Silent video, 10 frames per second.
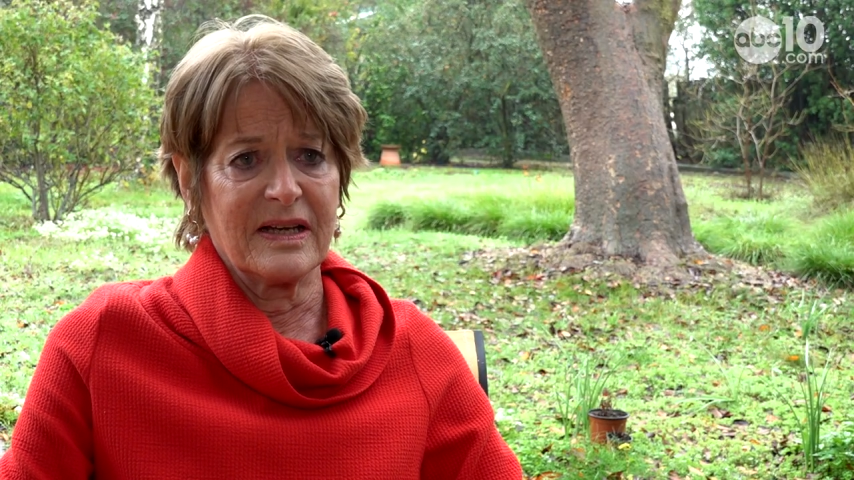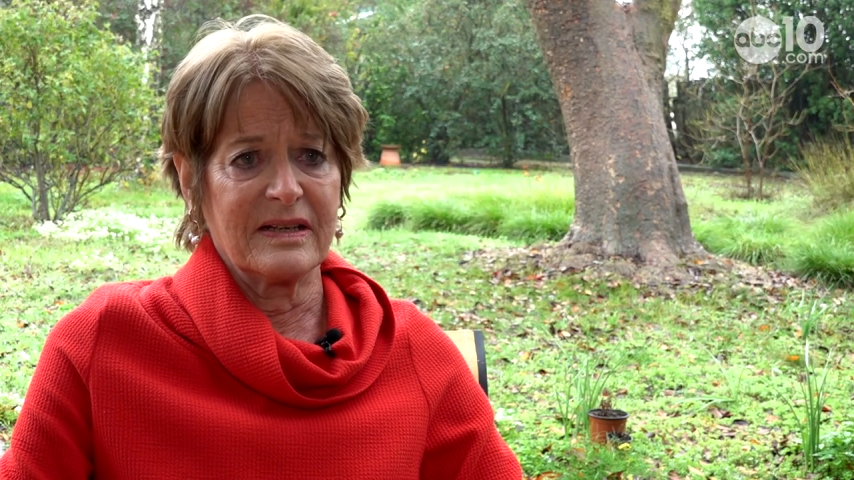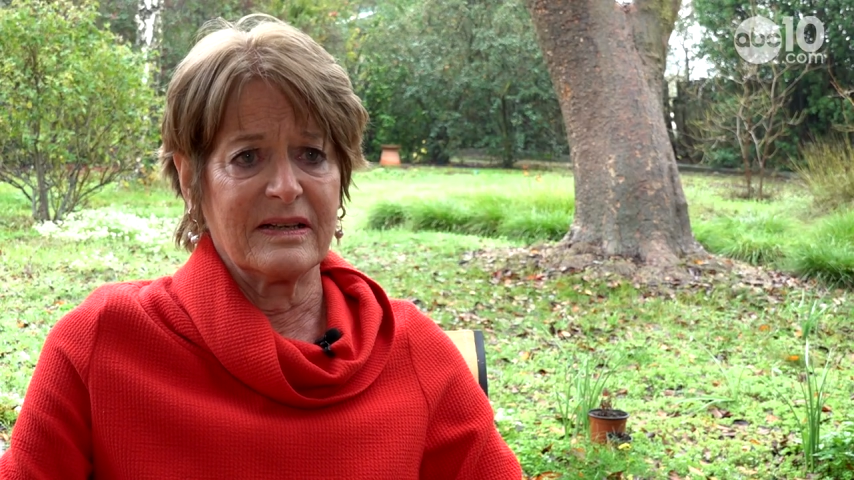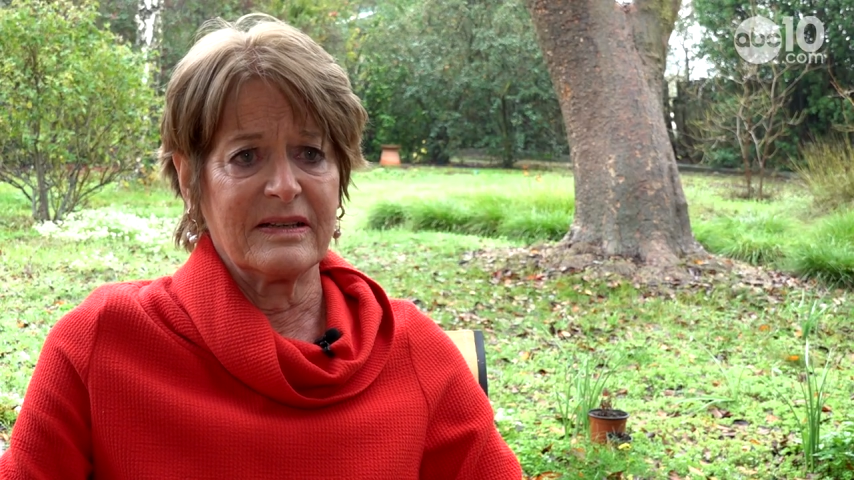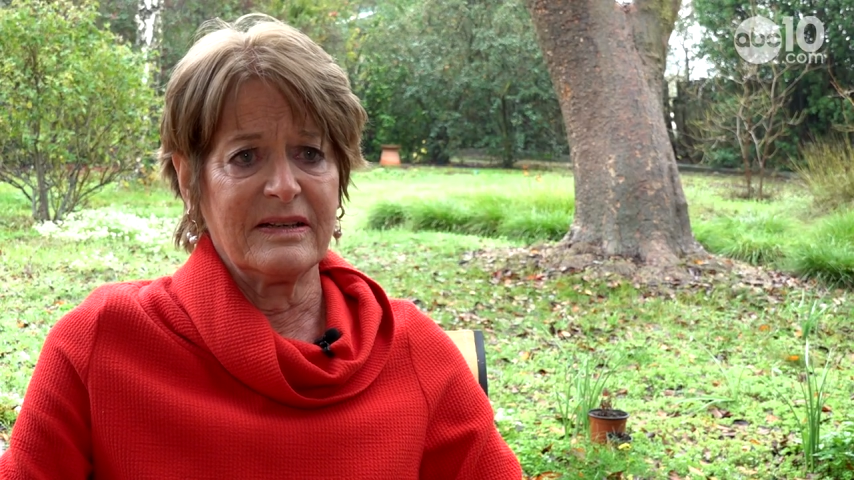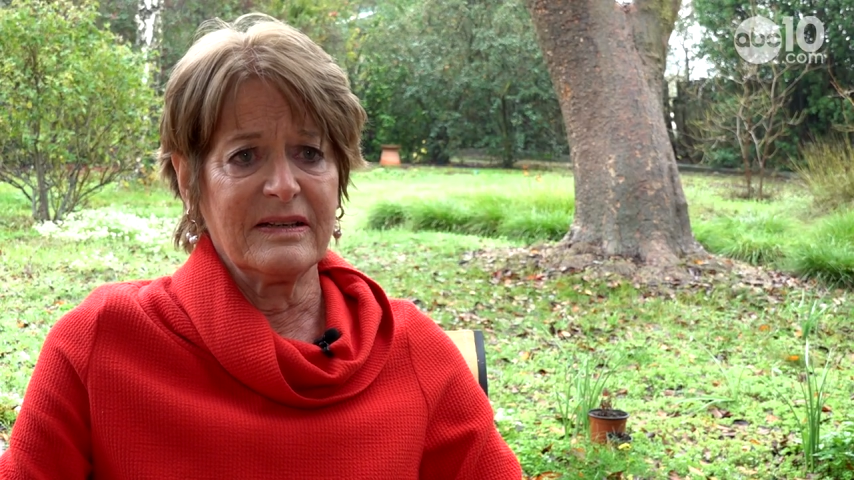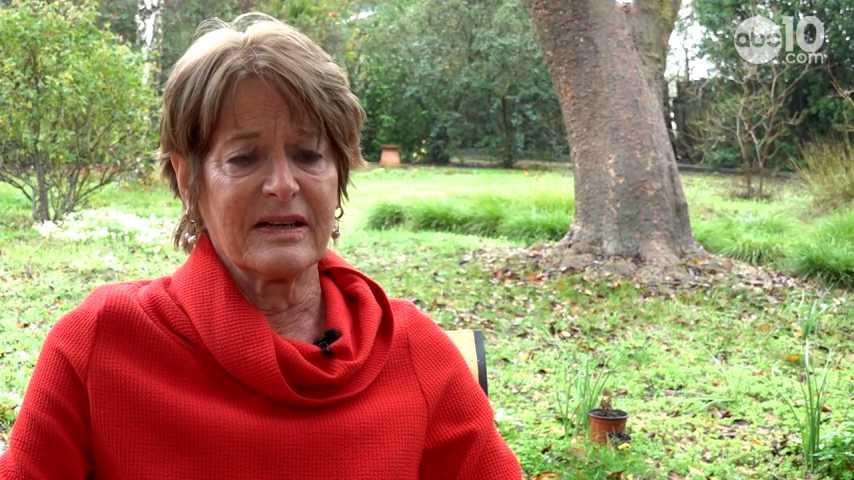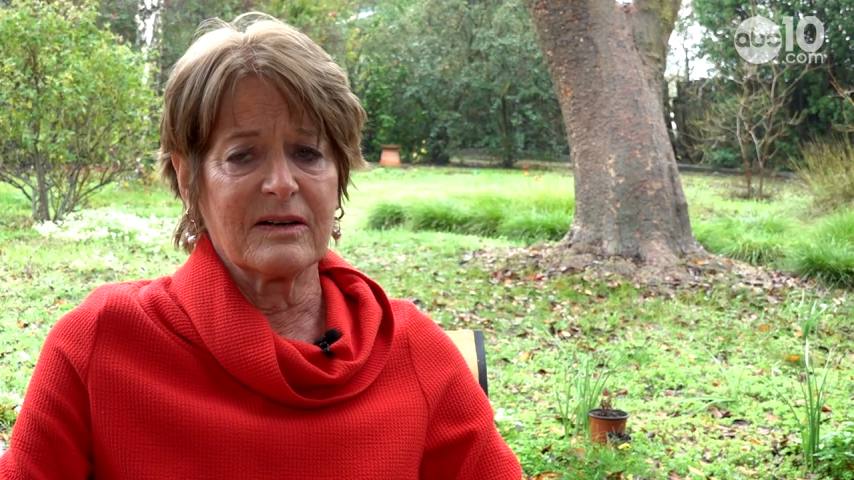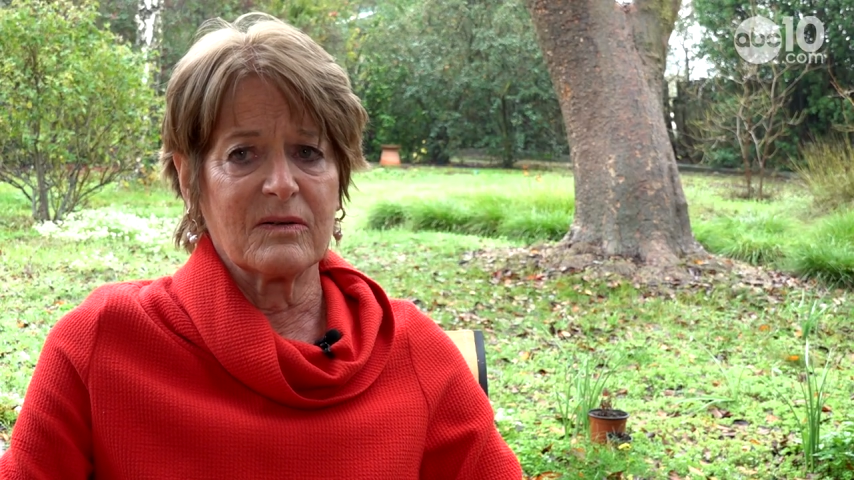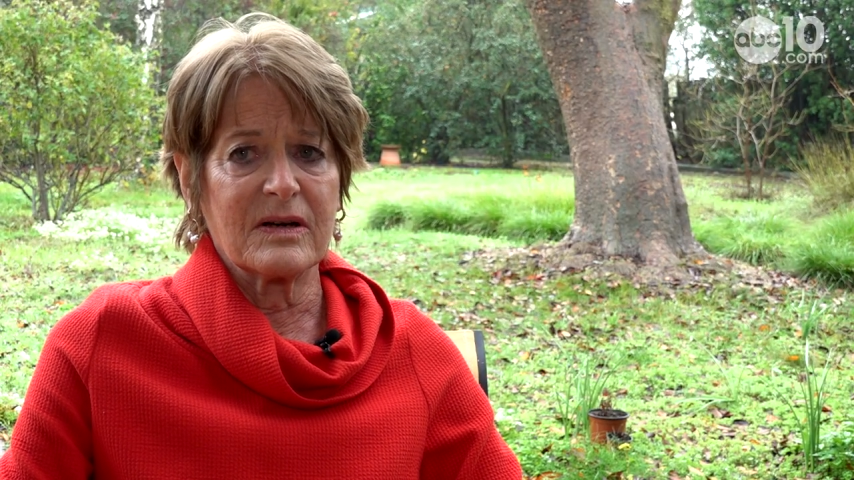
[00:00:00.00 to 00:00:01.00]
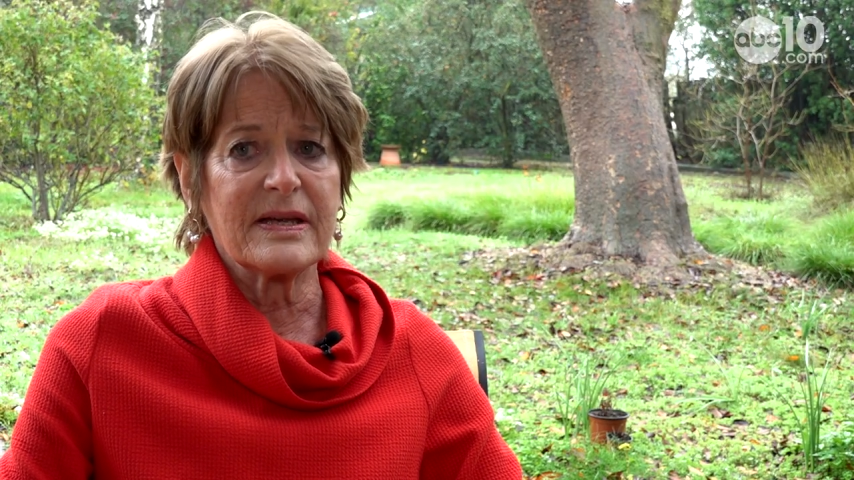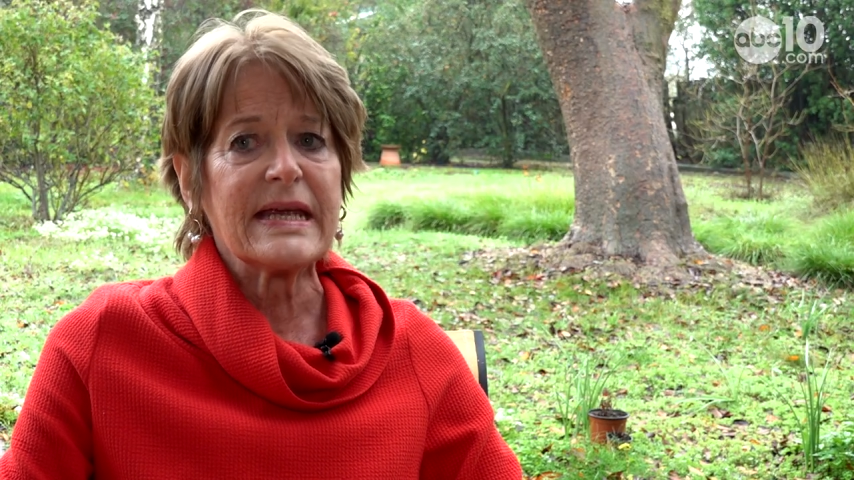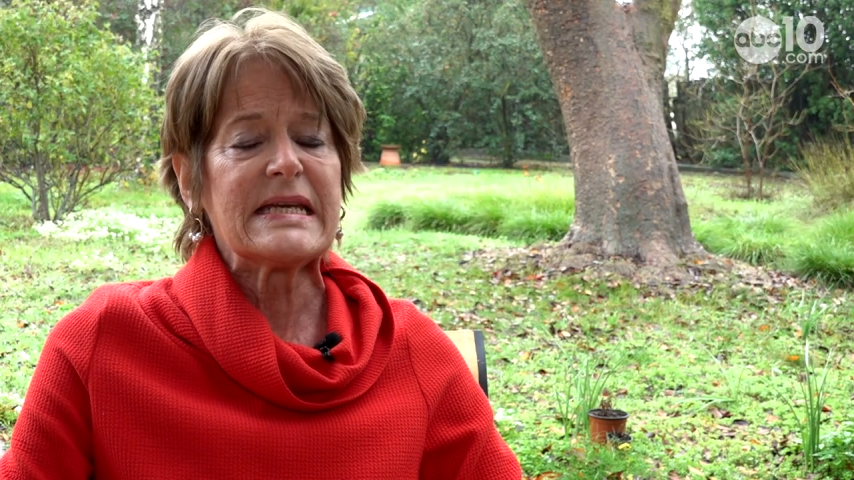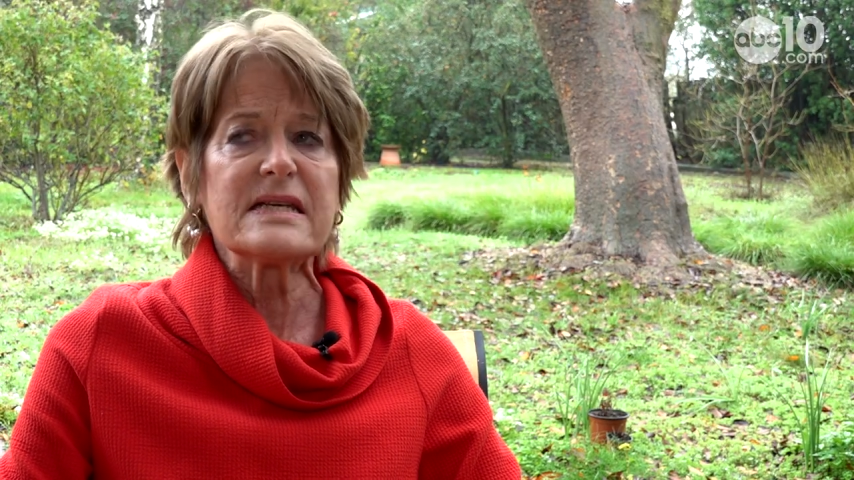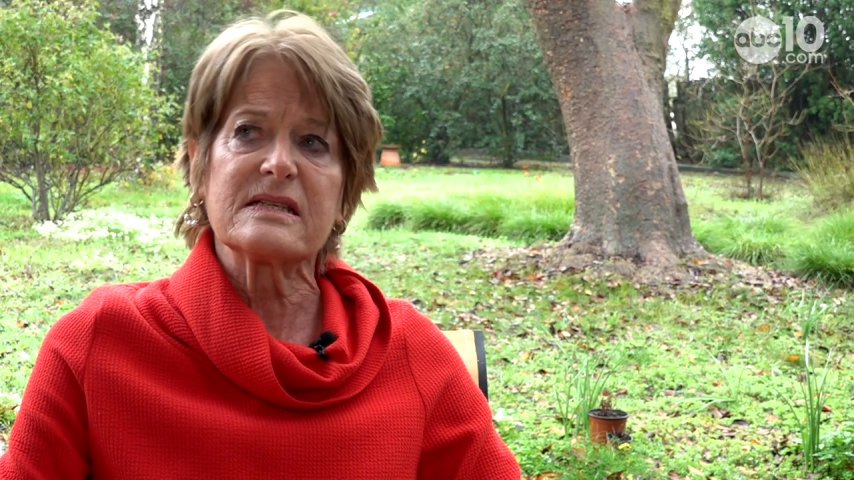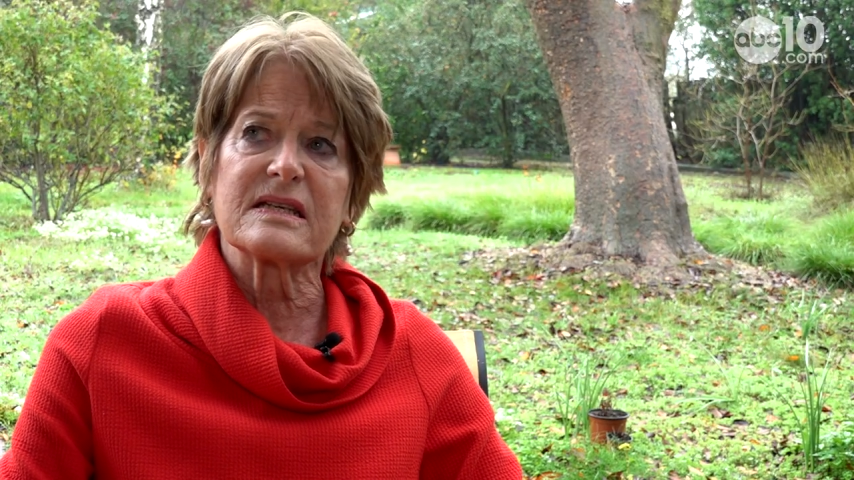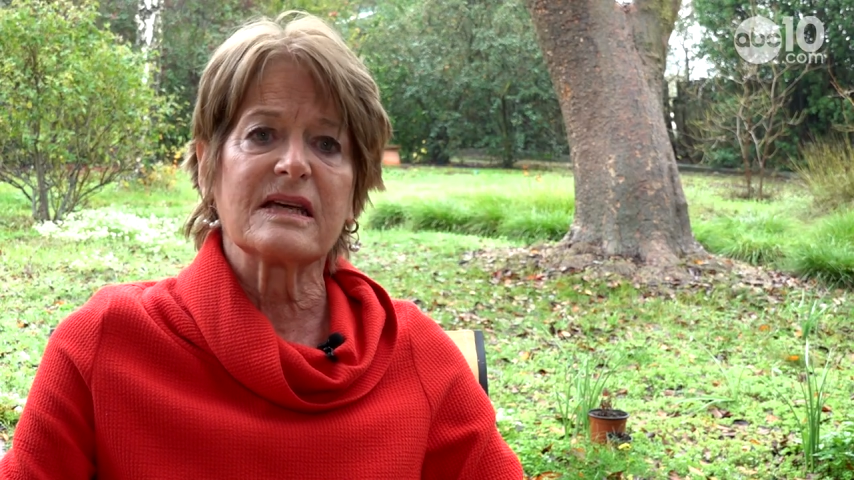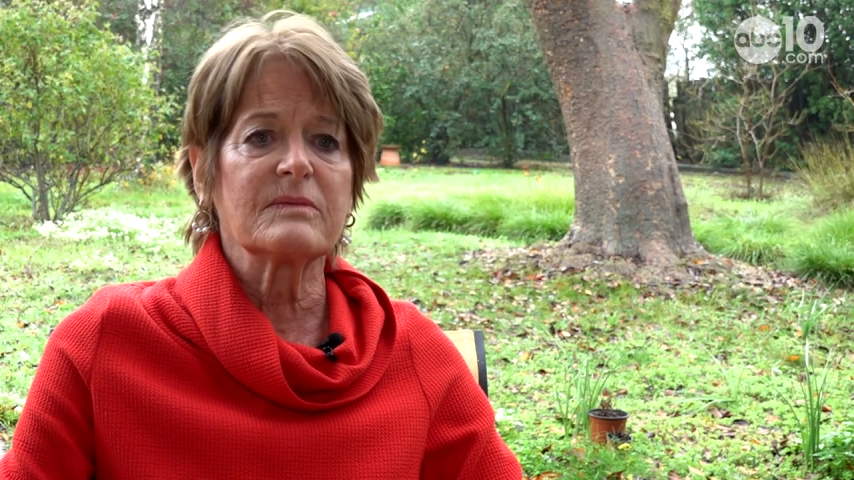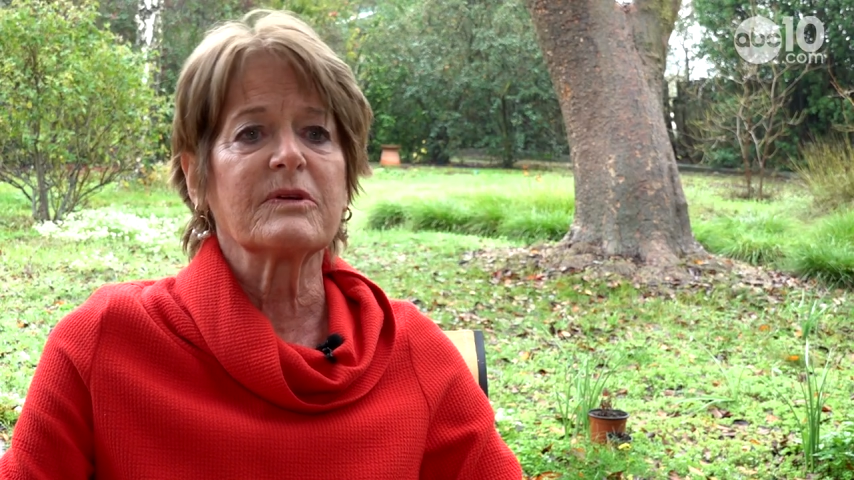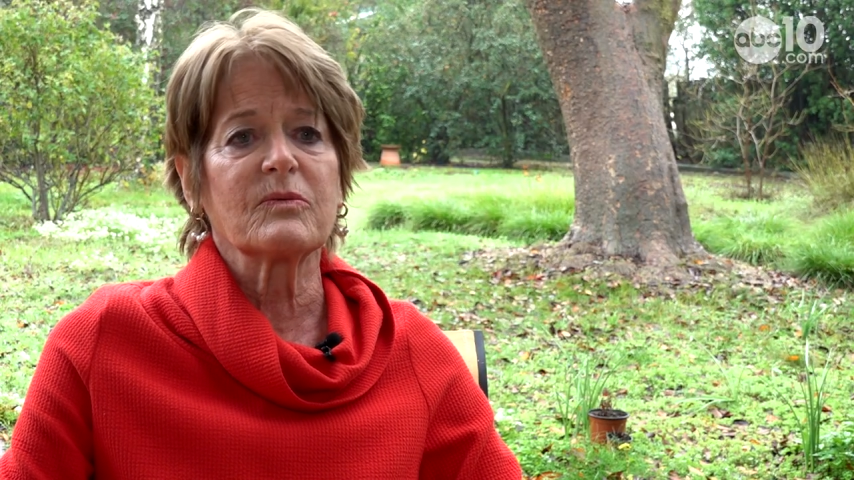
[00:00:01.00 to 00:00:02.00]
And, you know, he did
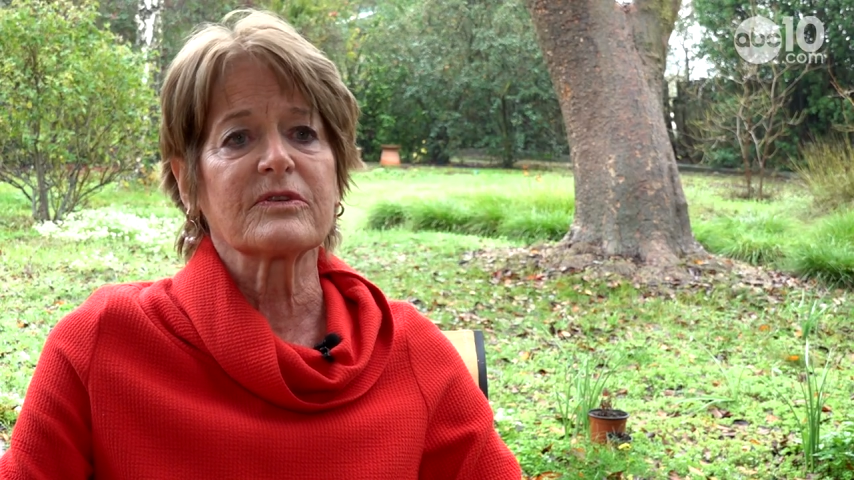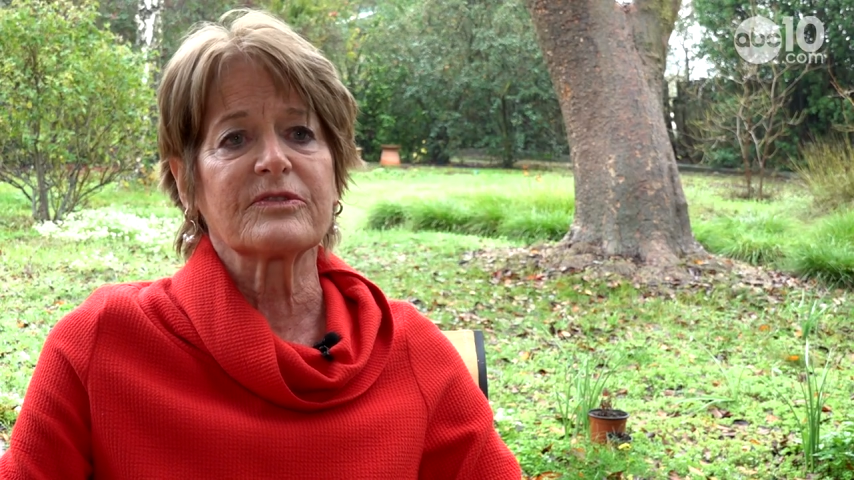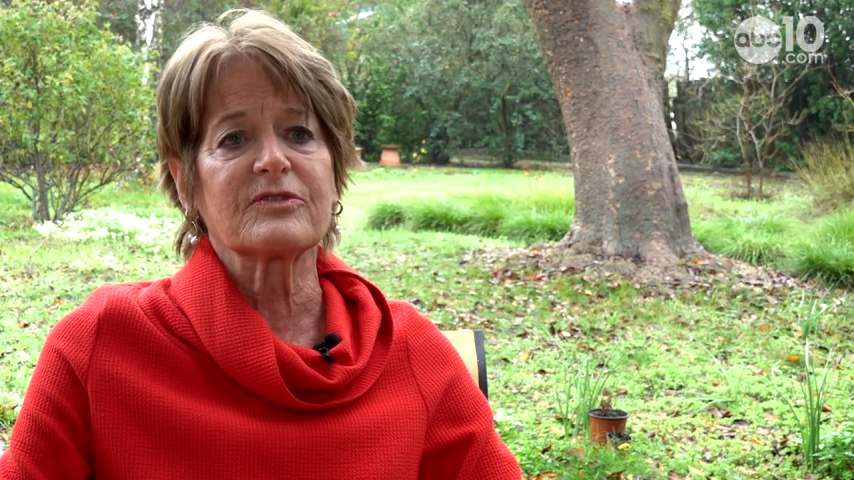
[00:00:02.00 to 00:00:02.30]
say to me once,